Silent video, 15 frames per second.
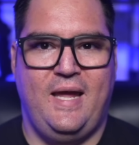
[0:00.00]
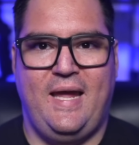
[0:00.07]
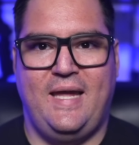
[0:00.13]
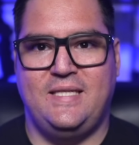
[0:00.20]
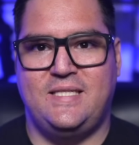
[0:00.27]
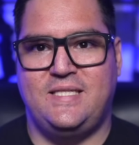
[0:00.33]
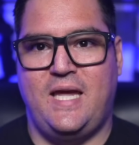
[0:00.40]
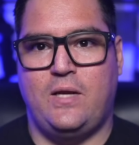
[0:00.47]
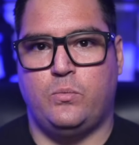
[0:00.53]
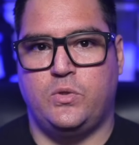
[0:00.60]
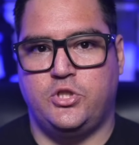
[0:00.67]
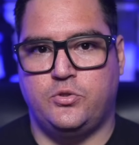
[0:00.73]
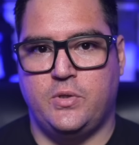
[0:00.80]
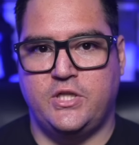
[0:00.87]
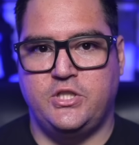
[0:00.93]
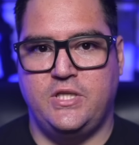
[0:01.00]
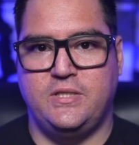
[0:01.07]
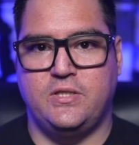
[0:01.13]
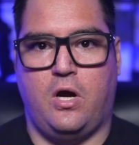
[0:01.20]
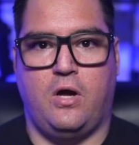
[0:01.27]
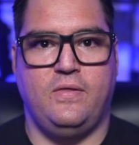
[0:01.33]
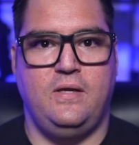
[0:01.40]
and set
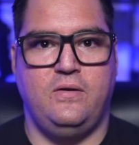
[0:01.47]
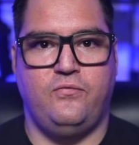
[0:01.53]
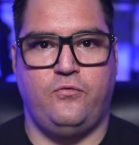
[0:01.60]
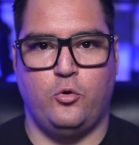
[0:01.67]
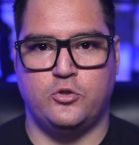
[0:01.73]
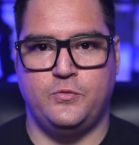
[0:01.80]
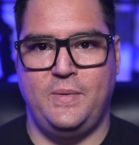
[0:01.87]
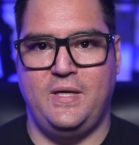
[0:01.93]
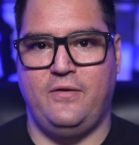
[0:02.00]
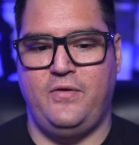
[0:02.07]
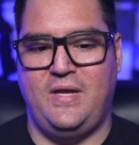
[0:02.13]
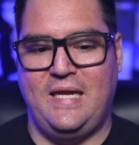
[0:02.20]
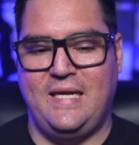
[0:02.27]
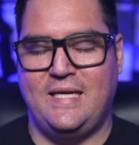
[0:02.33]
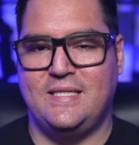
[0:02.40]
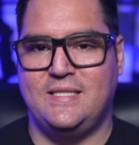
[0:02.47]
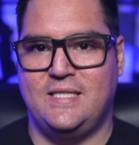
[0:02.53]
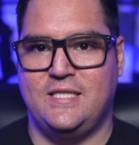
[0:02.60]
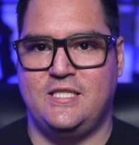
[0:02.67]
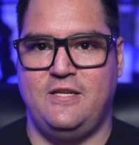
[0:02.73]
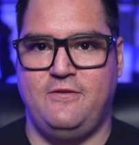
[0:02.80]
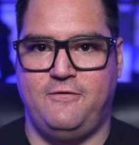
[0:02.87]
restrictions on the enforcement of
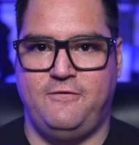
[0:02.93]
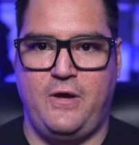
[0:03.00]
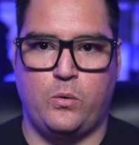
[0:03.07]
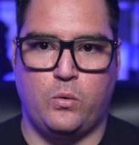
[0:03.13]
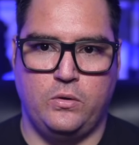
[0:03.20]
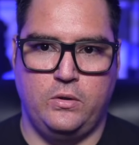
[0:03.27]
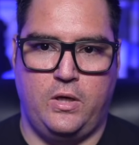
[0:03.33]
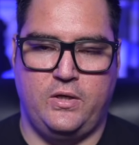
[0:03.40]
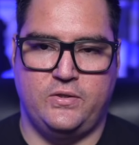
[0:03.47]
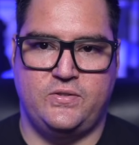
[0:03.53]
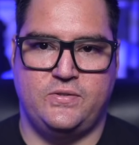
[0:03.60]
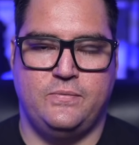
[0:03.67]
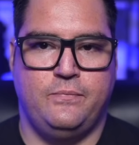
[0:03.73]
inconsistent federal laws.